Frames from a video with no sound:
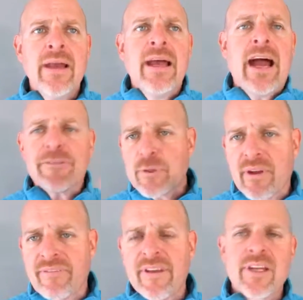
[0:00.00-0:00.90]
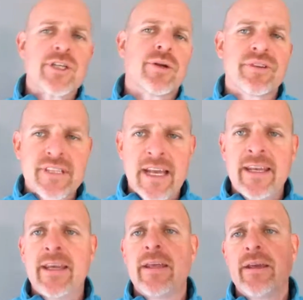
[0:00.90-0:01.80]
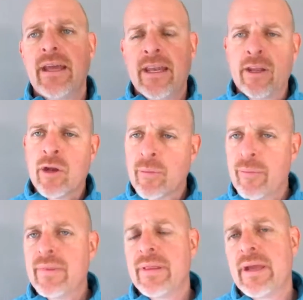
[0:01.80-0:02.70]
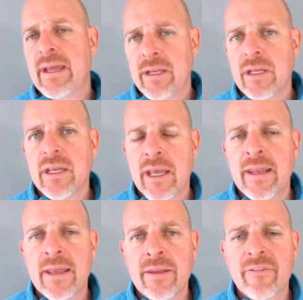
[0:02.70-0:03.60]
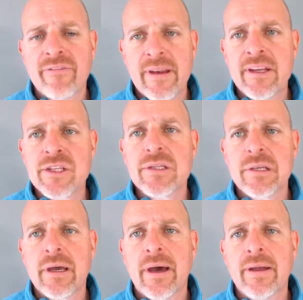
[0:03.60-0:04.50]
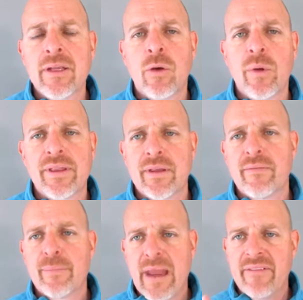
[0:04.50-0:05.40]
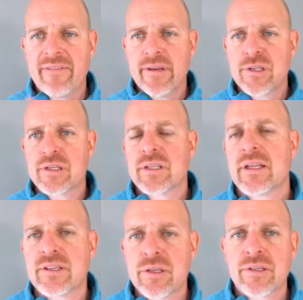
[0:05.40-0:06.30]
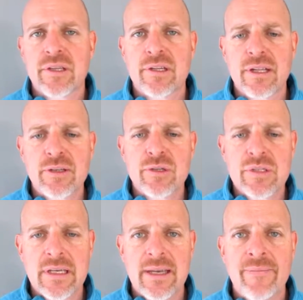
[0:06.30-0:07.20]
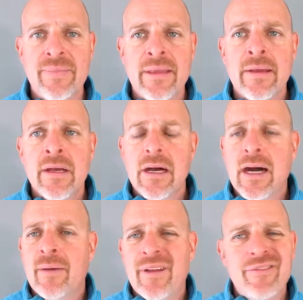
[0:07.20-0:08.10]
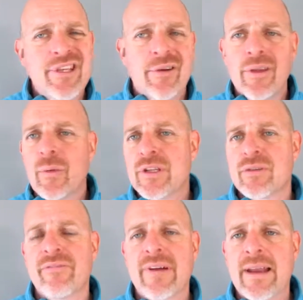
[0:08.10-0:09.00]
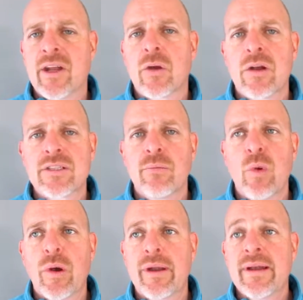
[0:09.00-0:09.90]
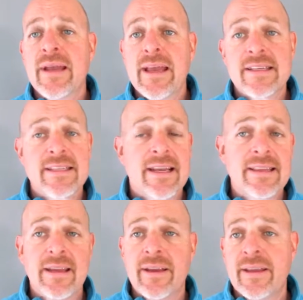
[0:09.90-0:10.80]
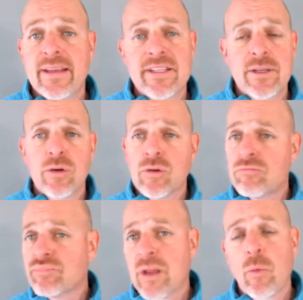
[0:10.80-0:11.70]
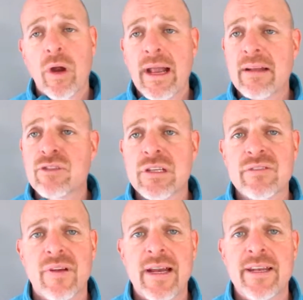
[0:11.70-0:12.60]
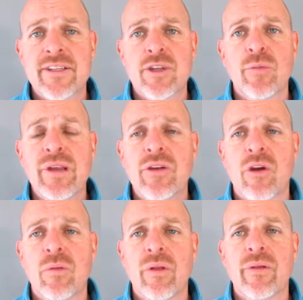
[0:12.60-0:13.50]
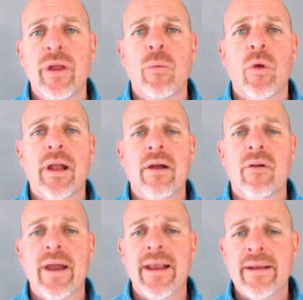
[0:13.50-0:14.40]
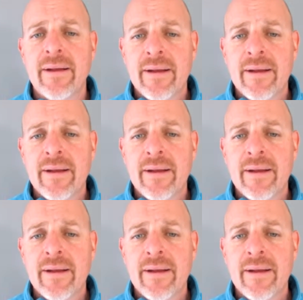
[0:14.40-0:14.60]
After they're finished, they're sanded, and then they're finished, with the paint finishes and such that you see. And generally, what you'll find across the board is that they still can work out just fine and still be durable and work out great.